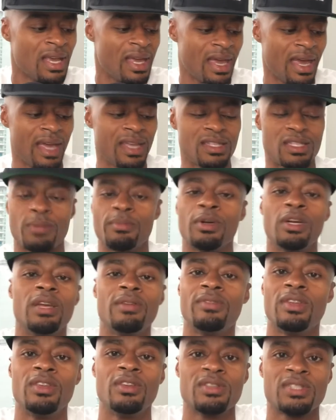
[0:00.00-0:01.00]
and to believe
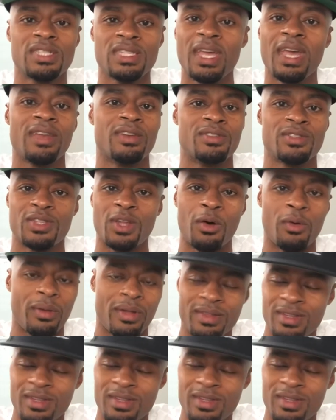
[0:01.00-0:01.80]
that your standards don't